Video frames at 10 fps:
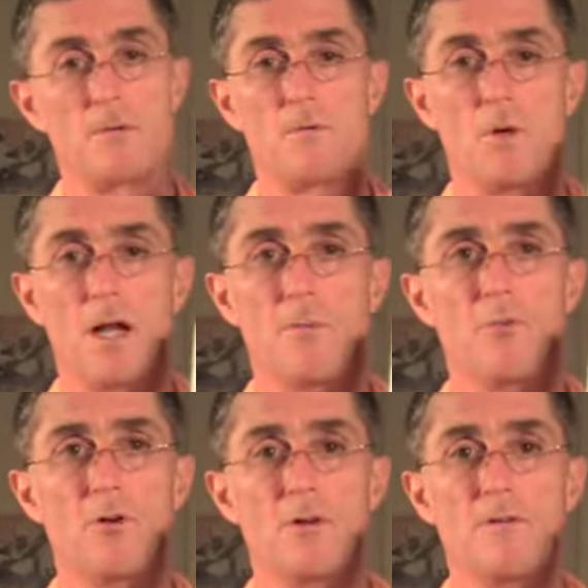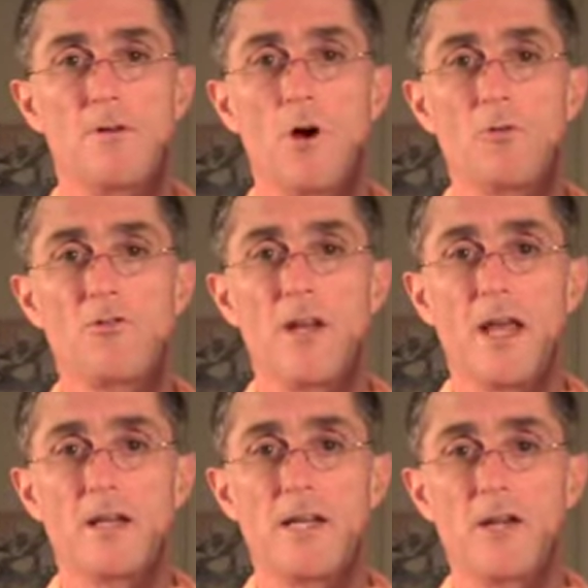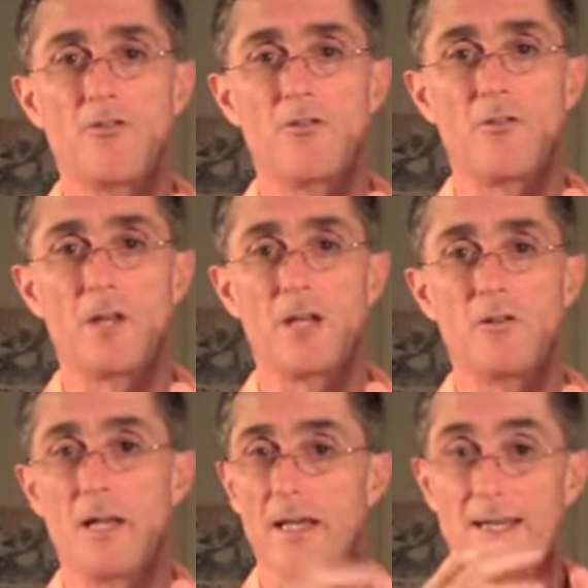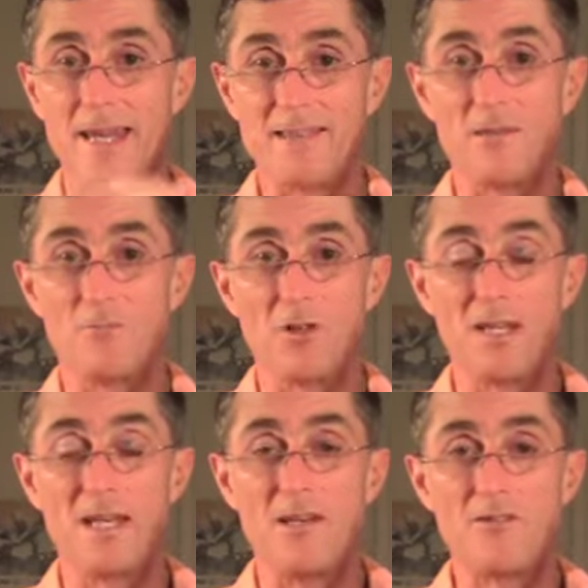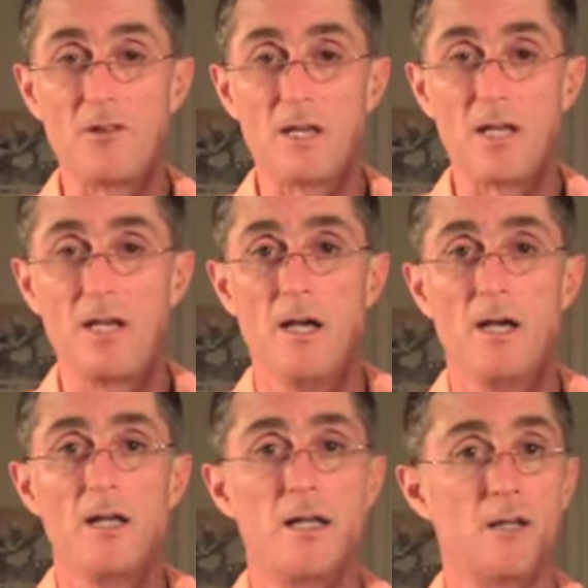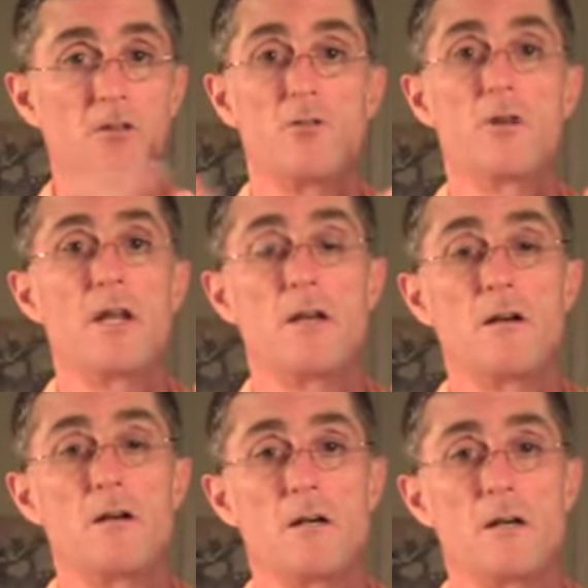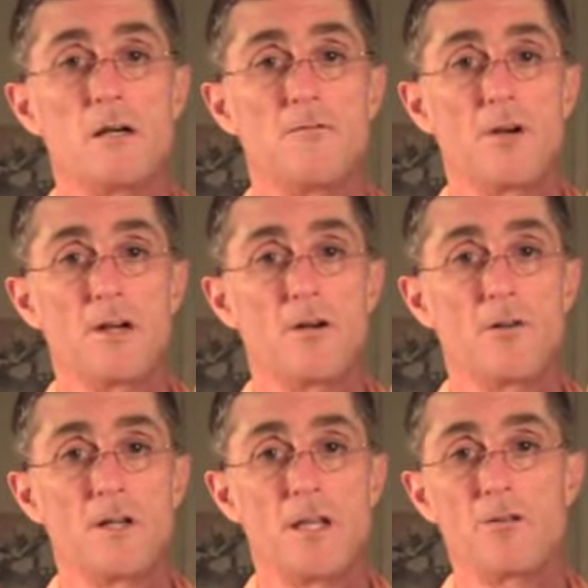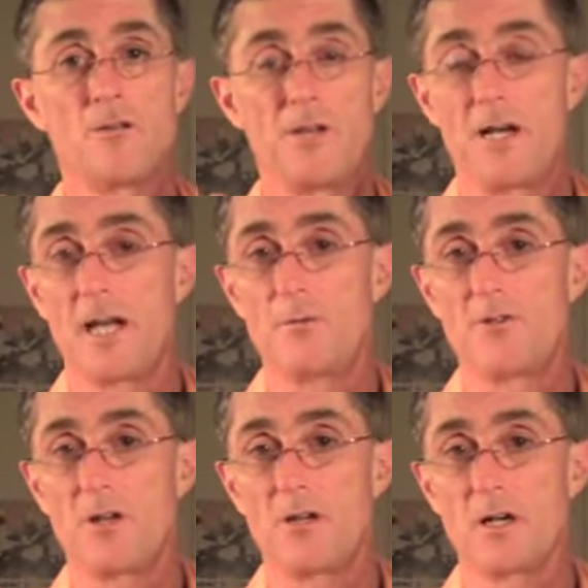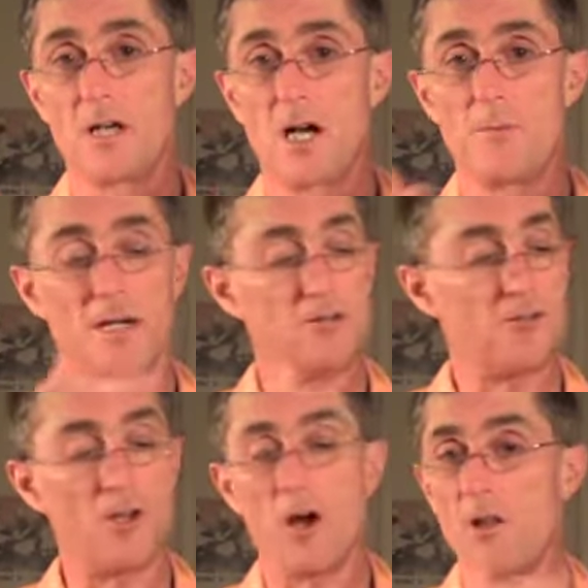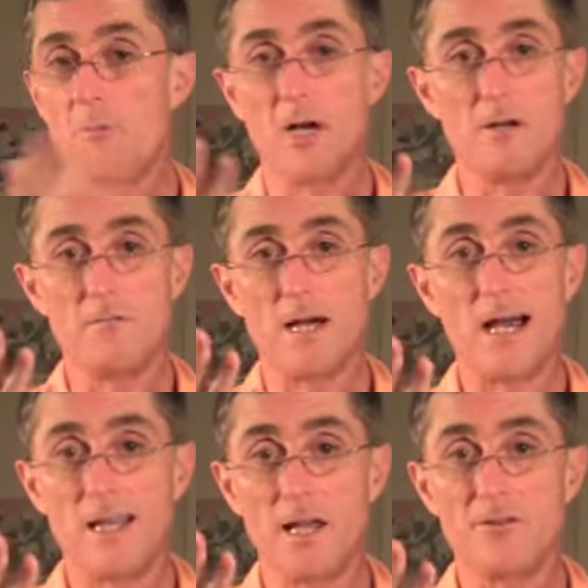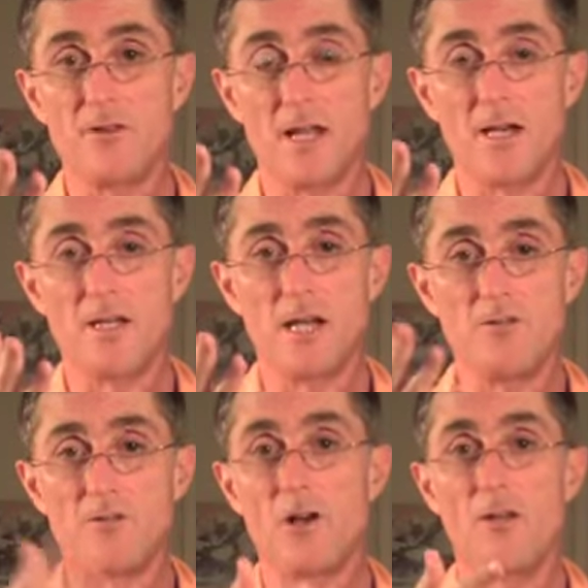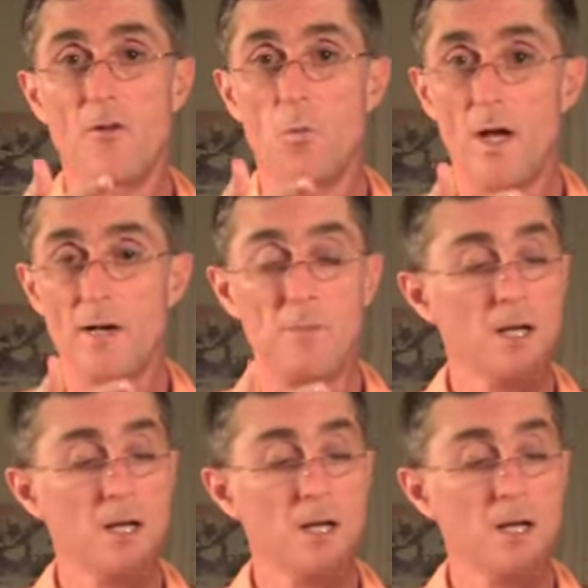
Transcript: when I put notes and annotations on the Kindle, I can get them really easily, including if I go to kindle.amazon.com, I can see all of my highlights and annotations on the web.